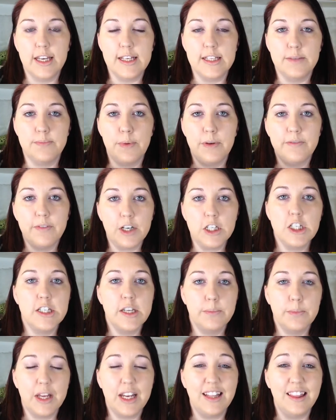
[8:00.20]
is. But first
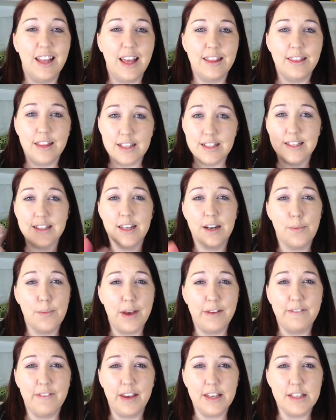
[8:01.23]
I'm going to let this sit on
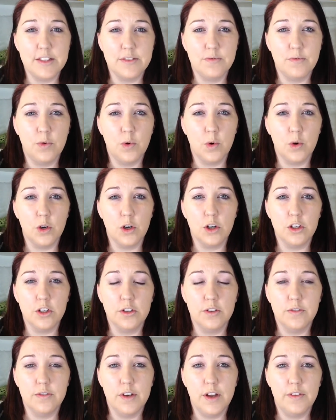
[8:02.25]
my face for
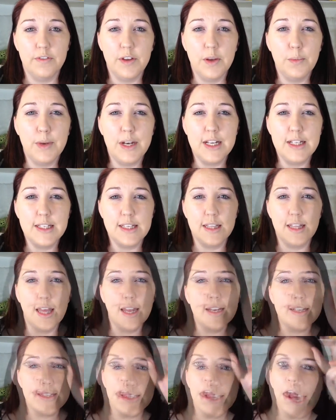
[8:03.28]
a few minutes and
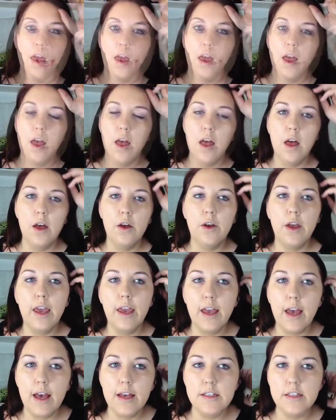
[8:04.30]
let it set. Okay
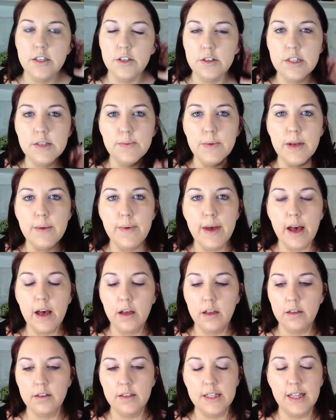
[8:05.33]
guys, so it's been
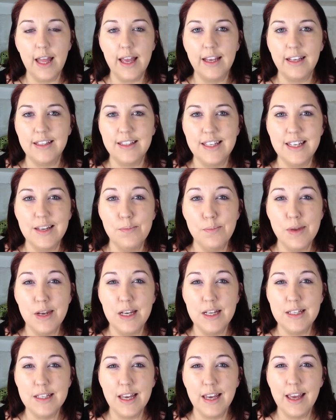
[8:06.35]
about like 10
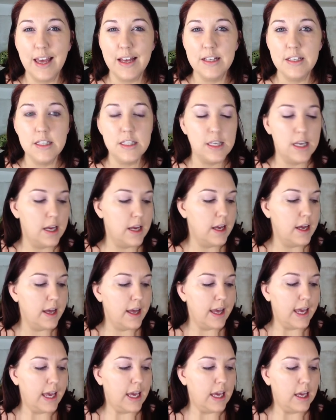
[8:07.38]
minutes I guess,
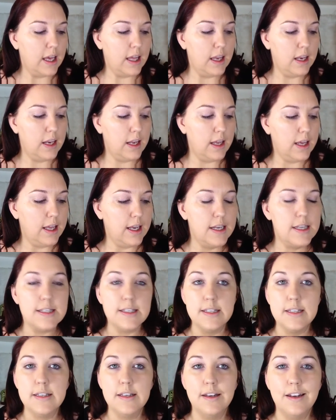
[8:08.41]
and it
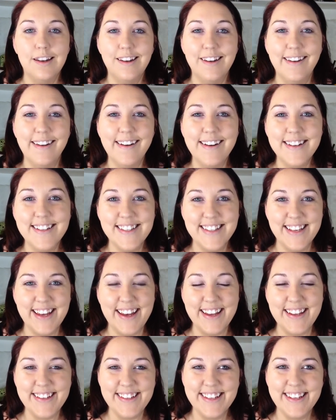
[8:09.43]
is not
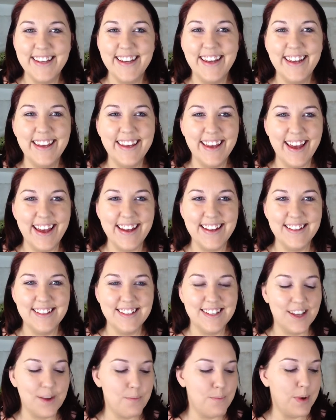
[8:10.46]
set
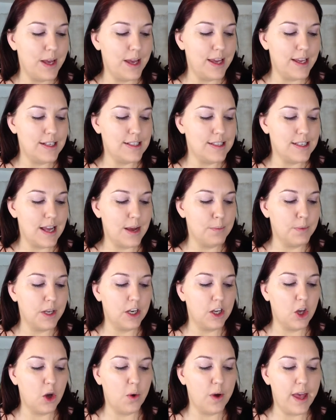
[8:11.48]
yet, but I'm going
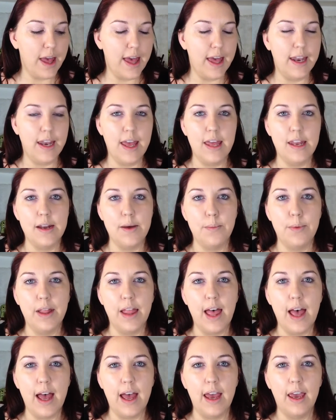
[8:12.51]
to go ahead and
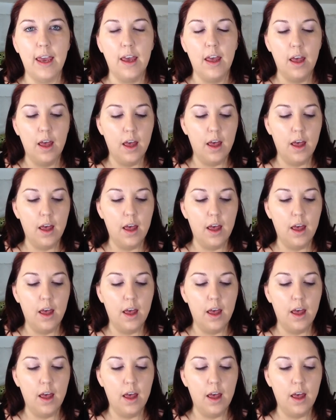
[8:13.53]
apply